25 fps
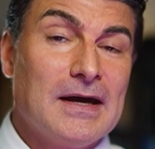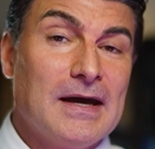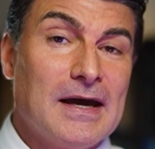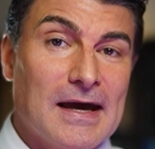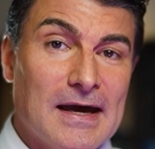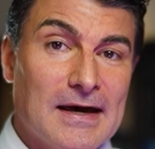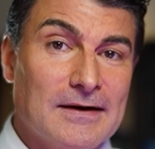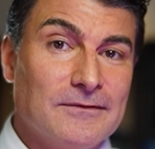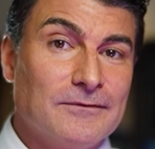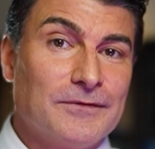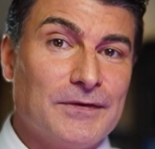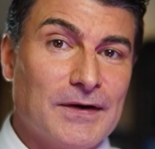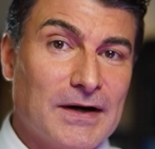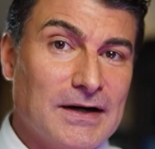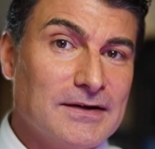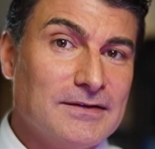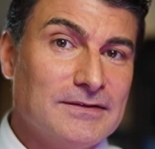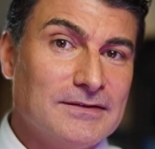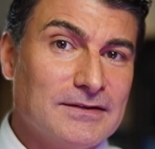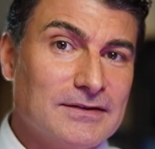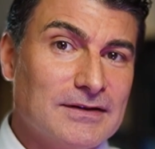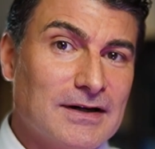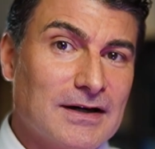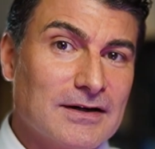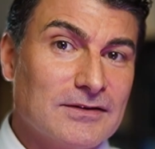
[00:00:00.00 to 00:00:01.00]
and find
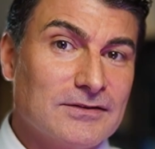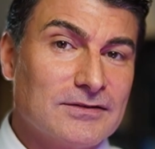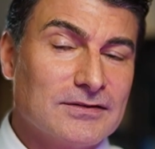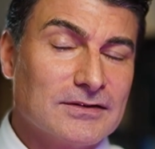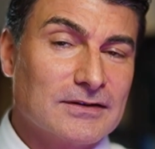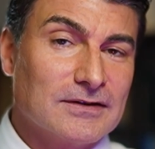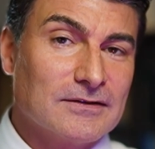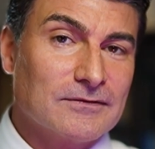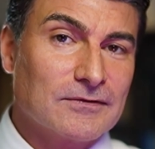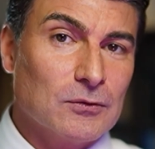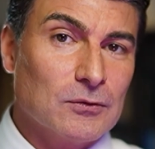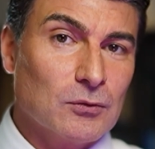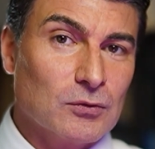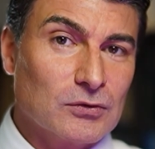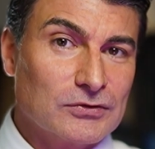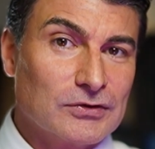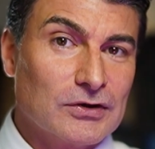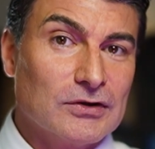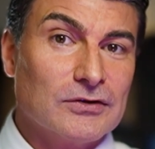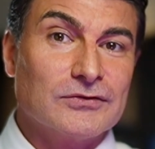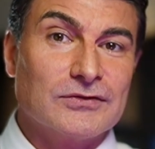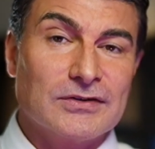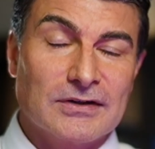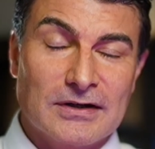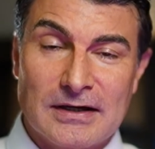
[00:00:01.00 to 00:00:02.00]
the non-significant
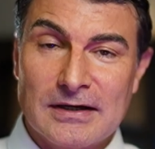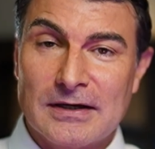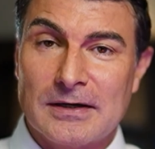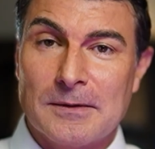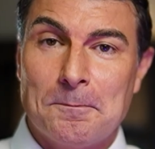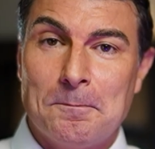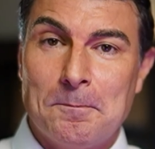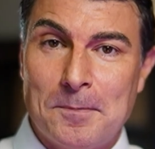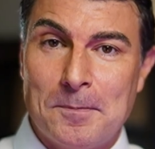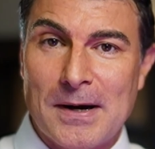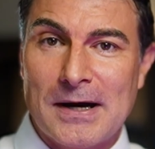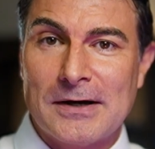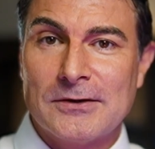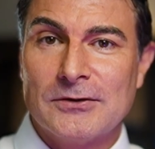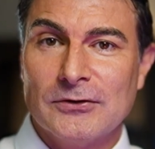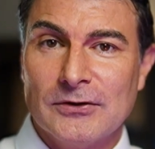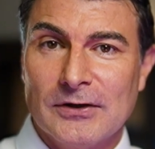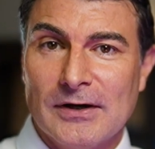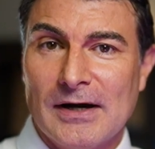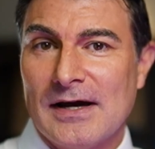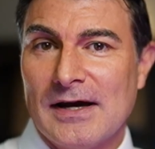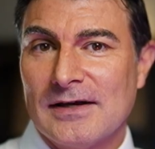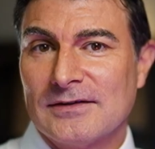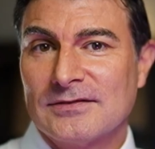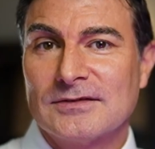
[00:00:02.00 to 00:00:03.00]
results and get a
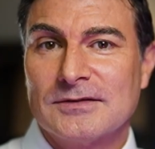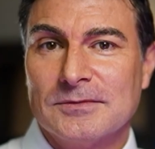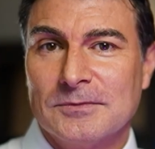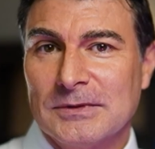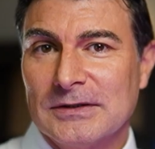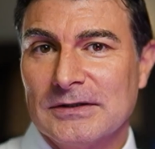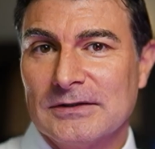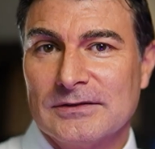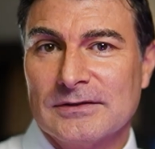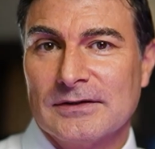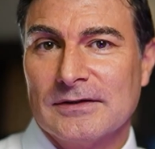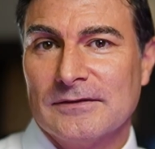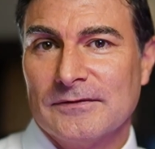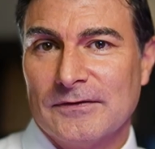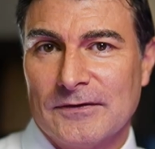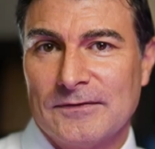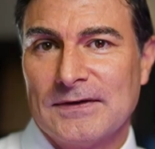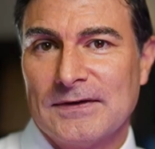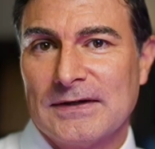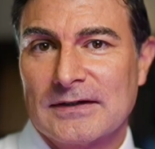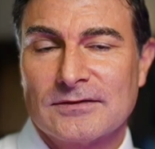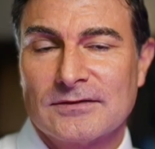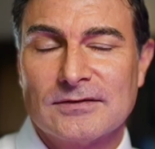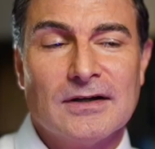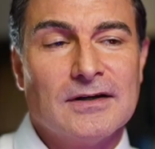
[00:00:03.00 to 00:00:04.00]
better estimate of
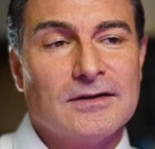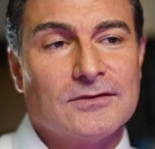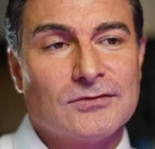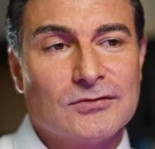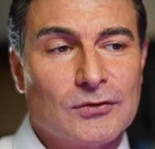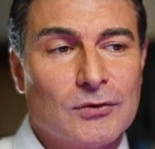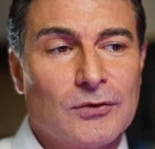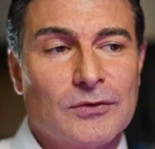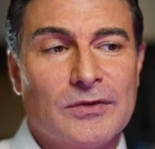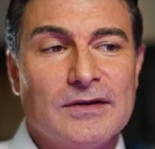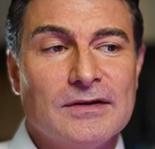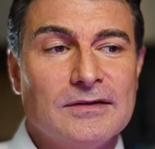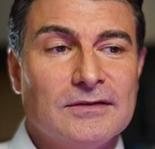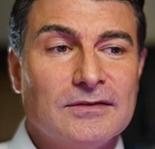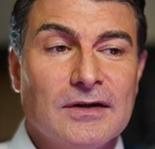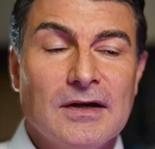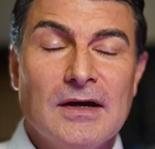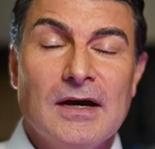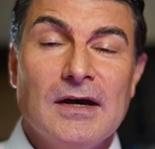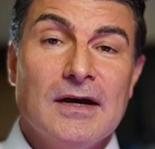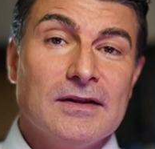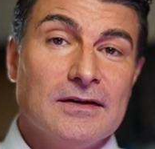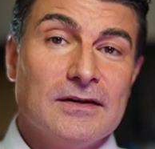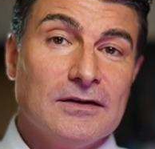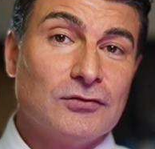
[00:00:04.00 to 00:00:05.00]
effect size. So these
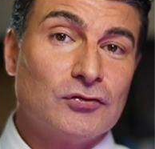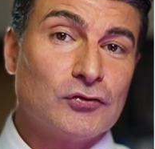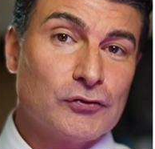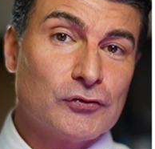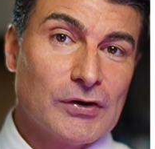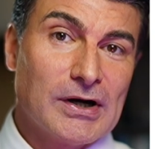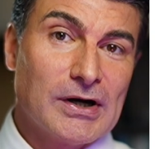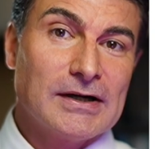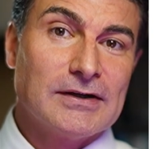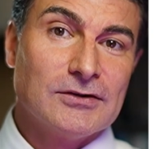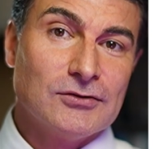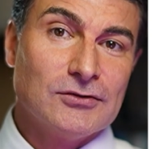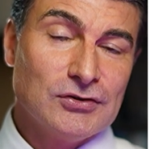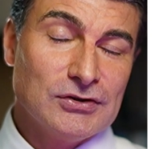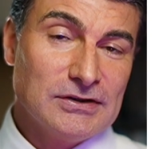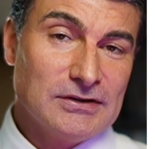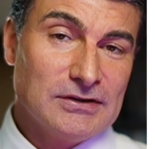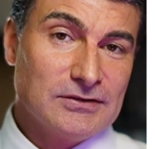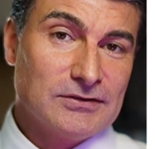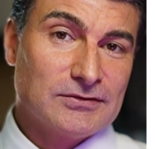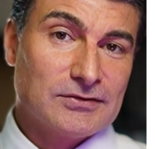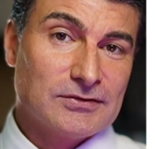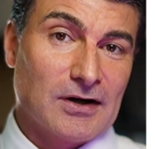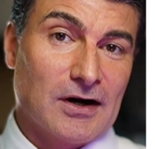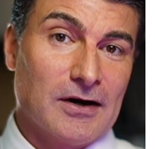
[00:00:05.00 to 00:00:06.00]

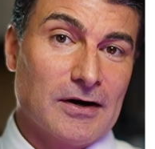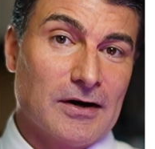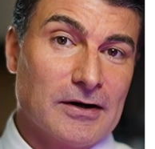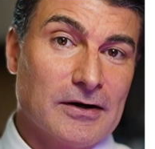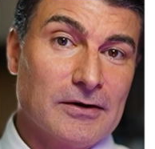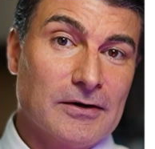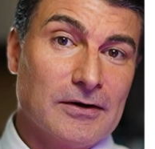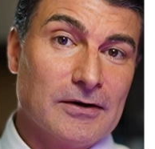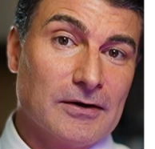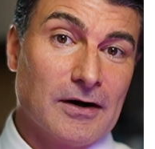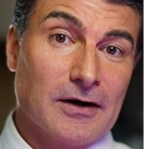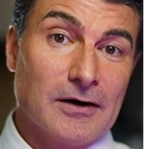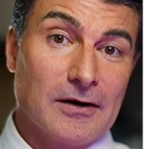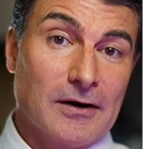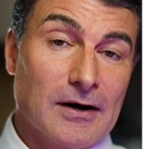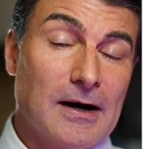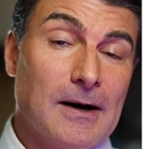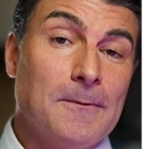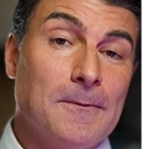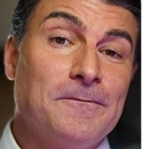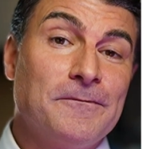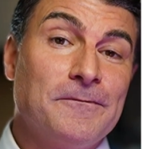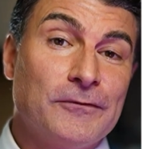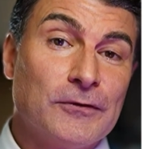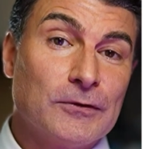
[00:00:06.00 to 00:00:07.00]
strategies are
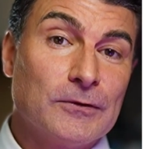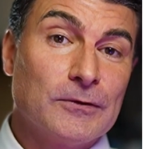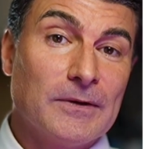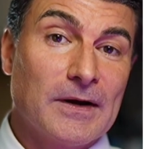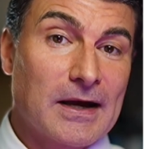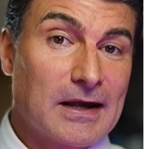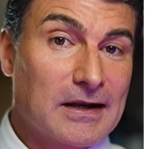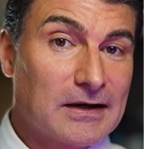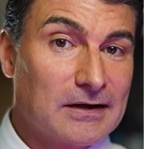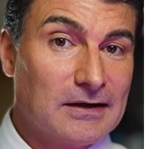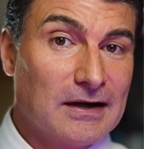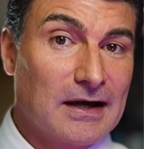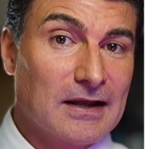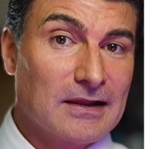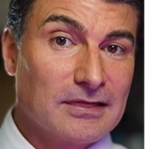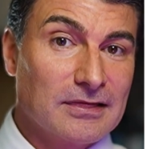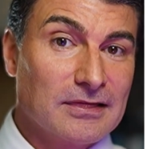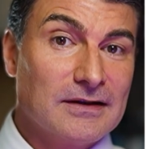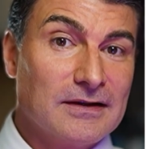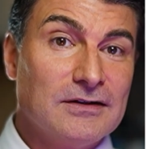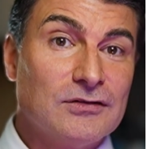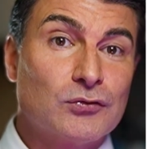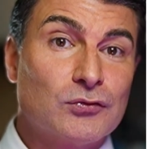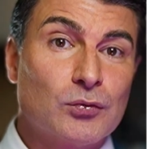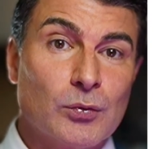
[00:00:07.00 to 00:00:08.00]
helpful, and at
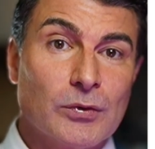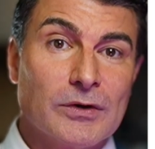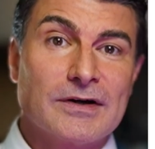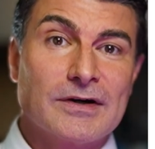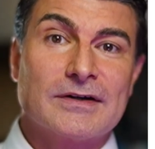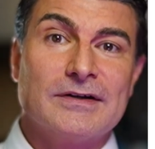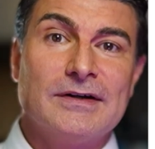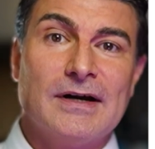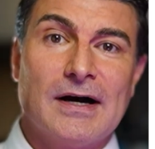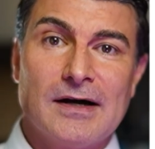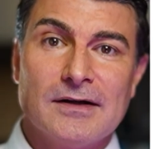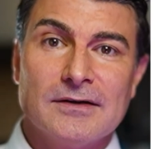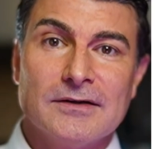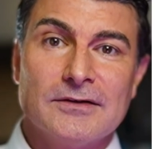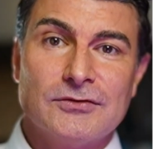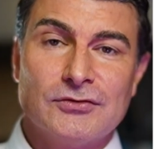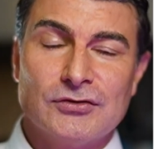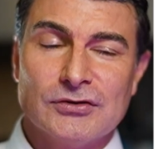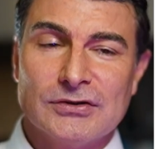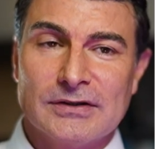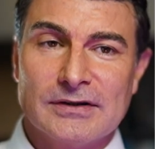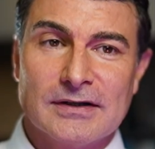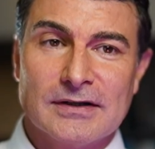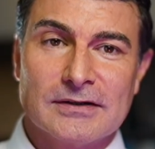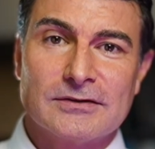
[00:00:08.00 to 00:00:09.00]
least we're
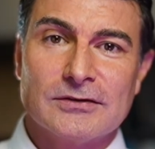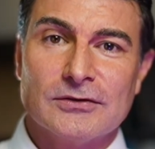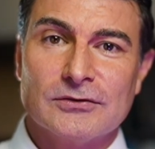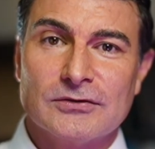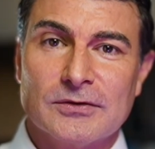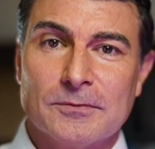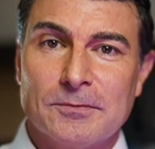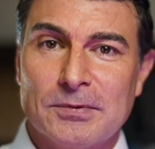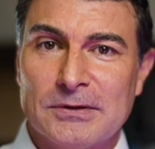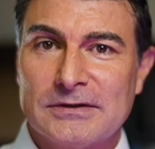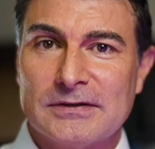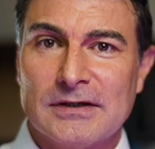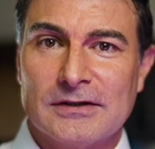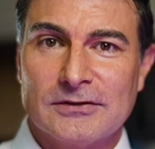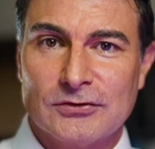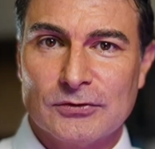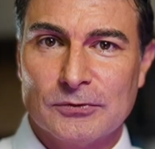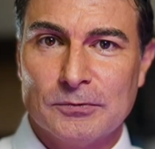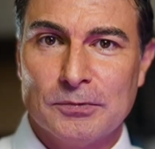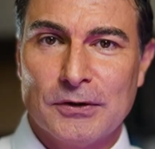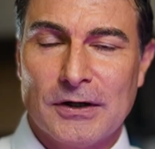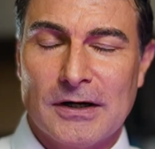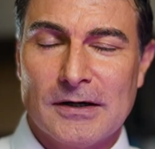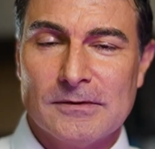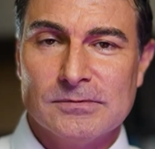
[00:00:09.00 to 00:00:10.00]
acknowledging that there's a potential
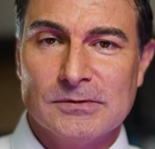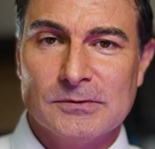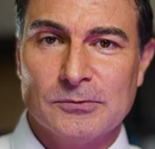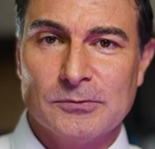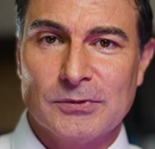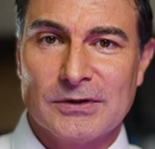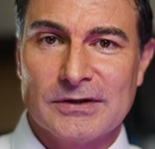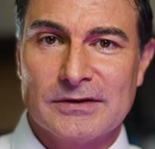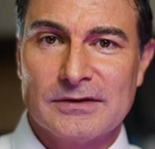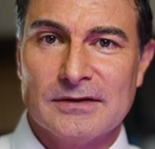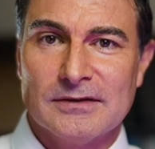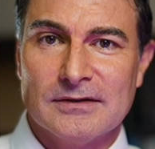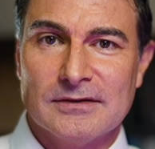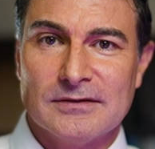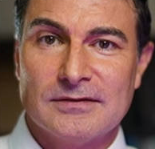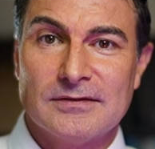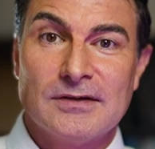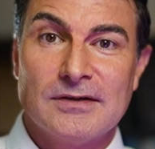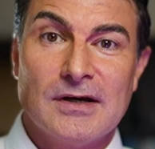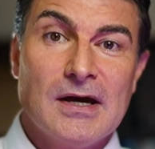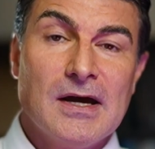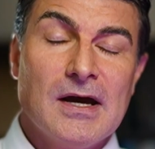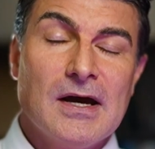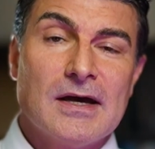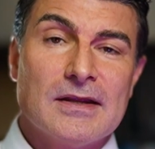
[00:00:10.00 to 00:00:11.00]
problem with this,
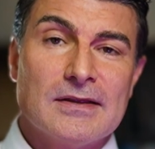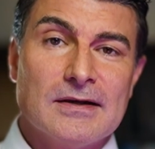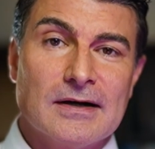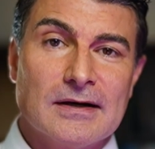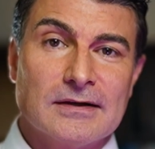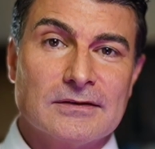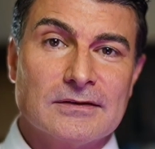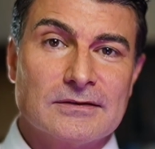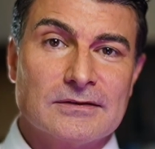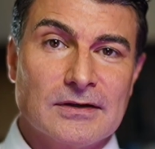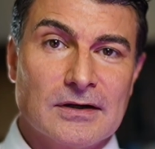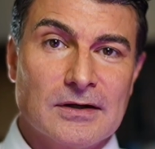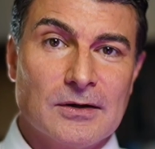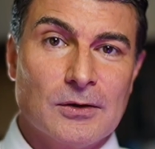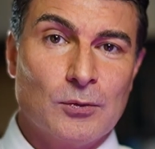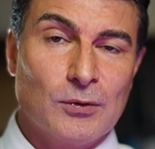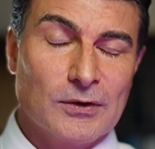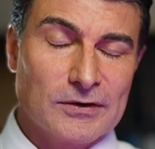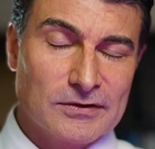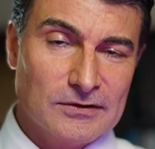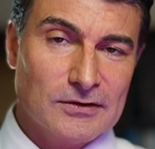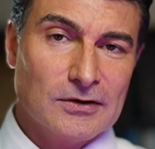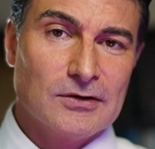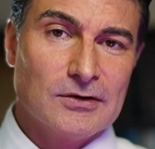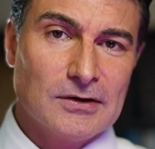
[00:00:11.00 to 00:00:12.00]
that
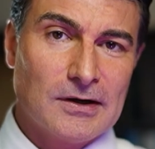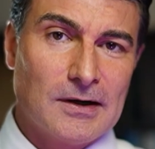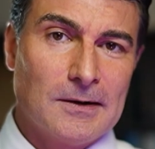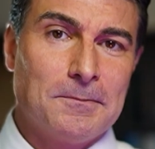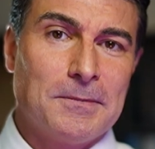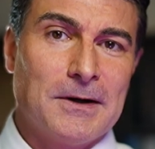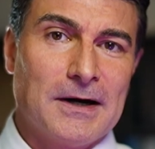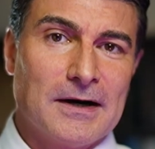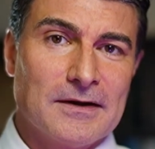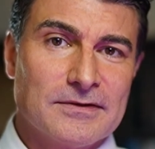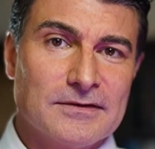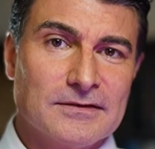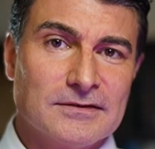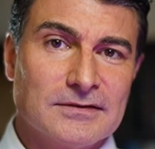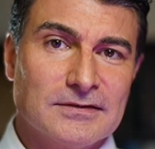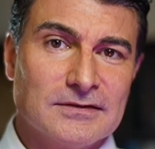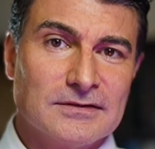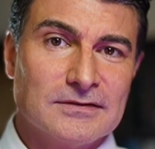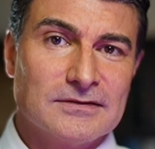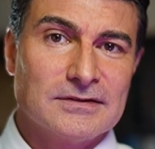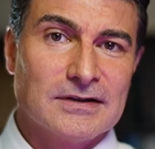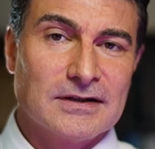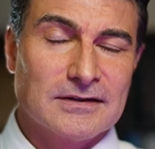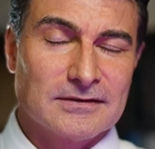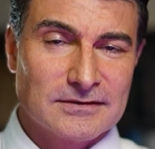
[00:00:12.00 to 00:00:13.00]
with null hypothesis
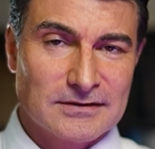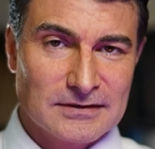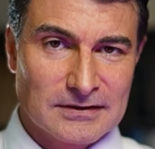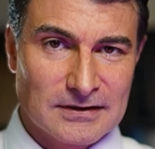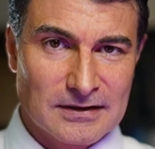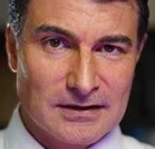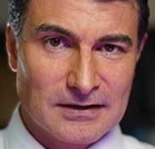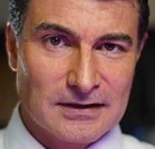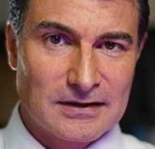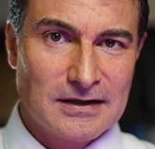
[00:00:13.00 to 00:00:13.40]
testing.